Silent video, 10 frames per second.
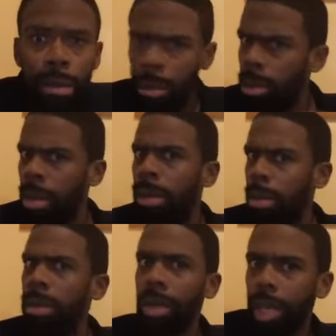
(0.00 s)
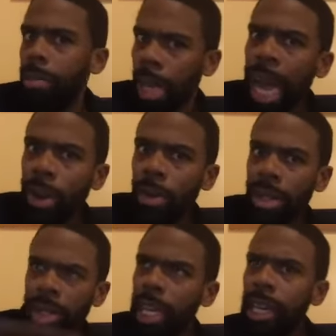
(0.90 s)
You know, get a black woman,
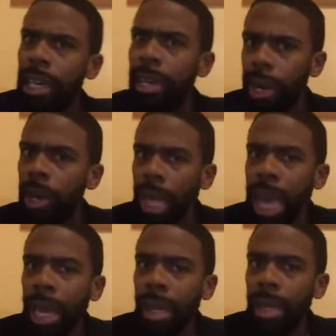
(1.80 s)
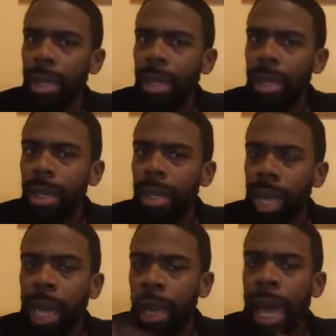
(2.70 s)
just like they did here in Atlanta.
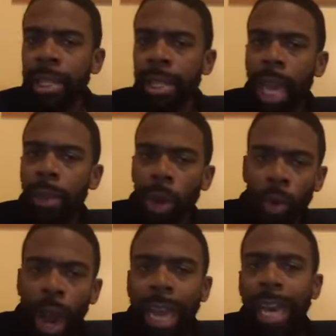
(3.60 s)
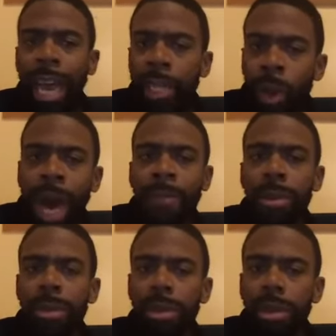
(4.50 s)
Got Gladys Knight with her raggedy ass
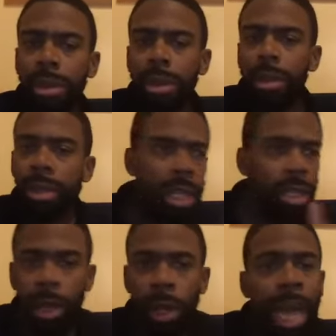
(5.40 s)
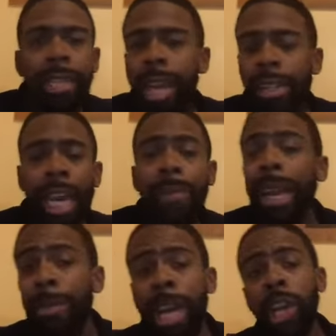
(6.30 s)
waffles. She, you know, Gladys Knight, she ain't
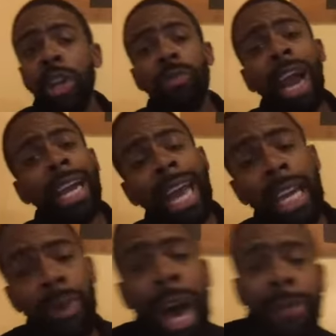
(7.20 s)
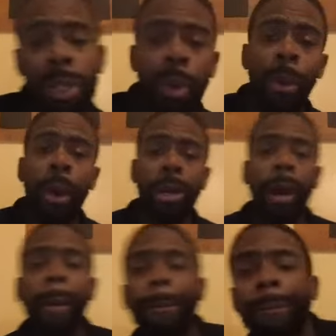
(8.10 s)
making money on them raggedy ass waffles no more, y'all.